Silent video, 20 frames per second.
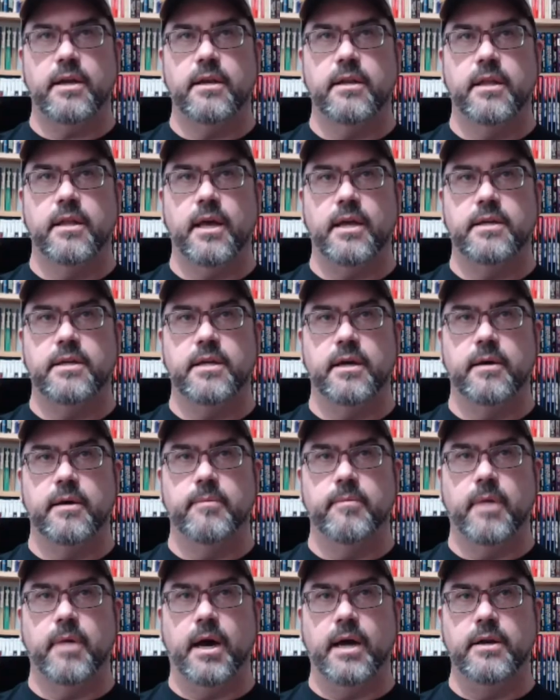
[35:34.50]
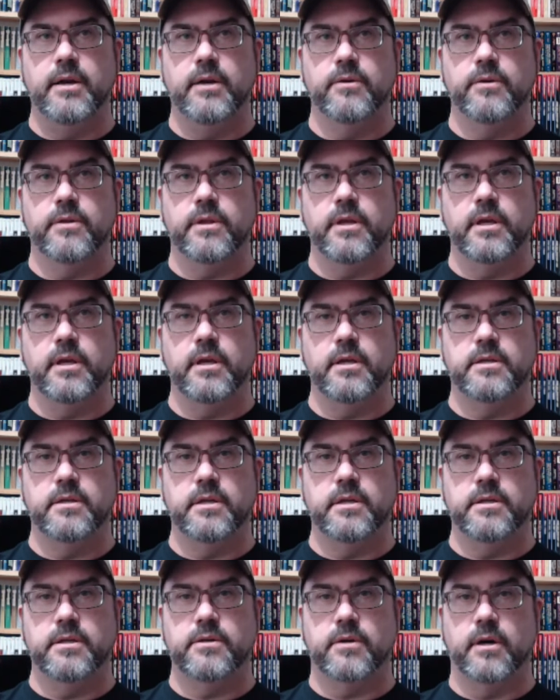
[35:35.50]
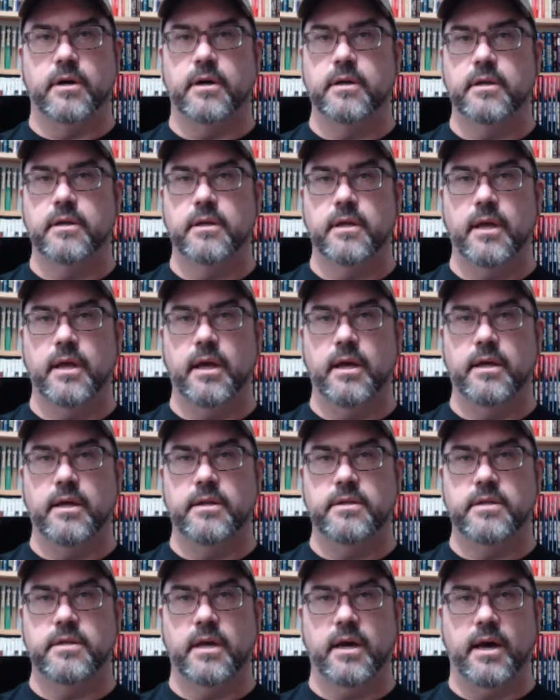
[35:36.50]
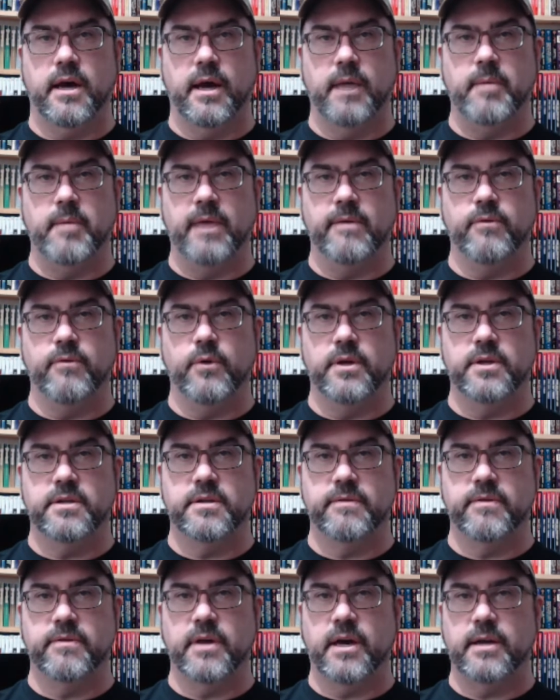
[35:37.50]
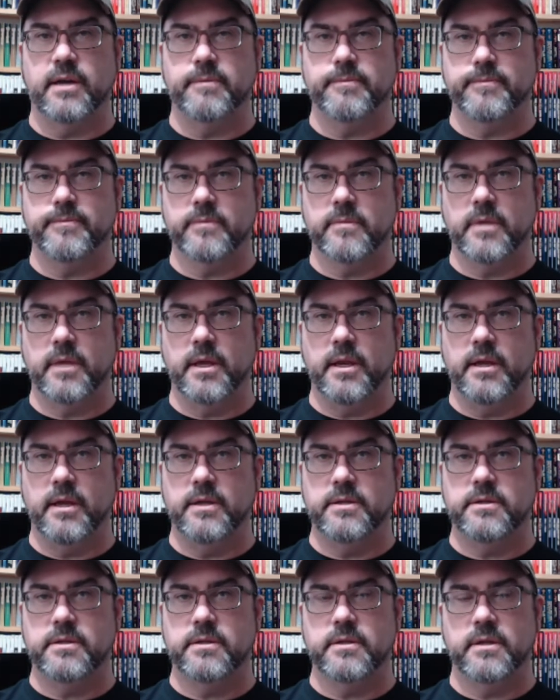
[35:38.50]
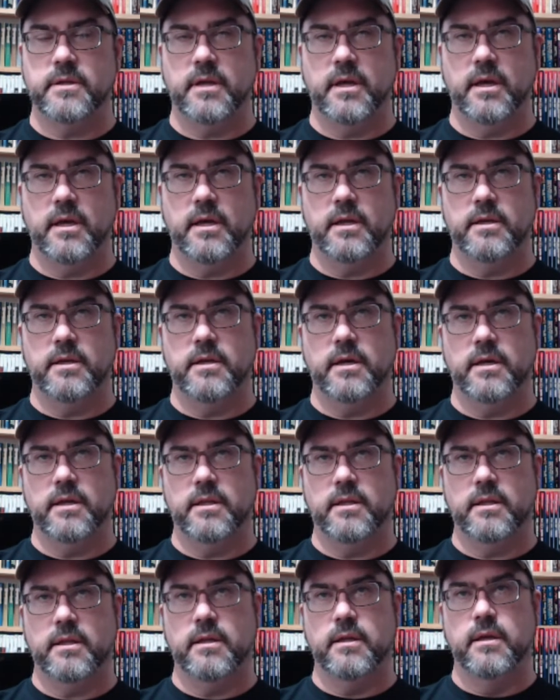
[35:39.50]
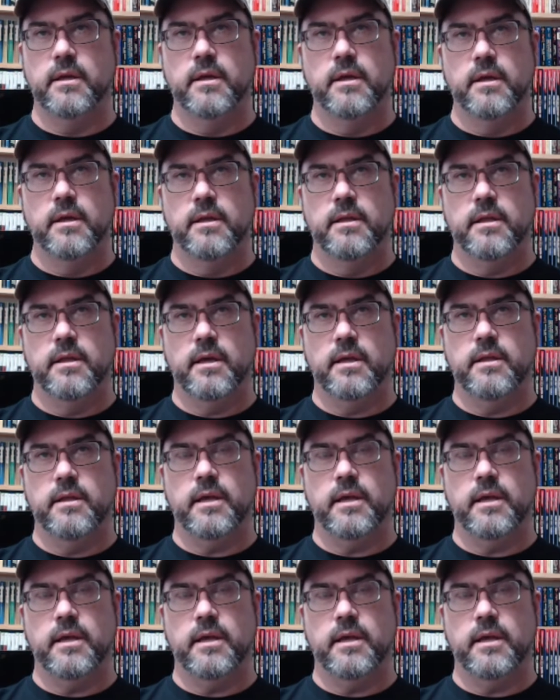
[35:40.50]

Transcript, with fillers: that I don't think is as strong as I may have once have thought it is. And, oh, really? The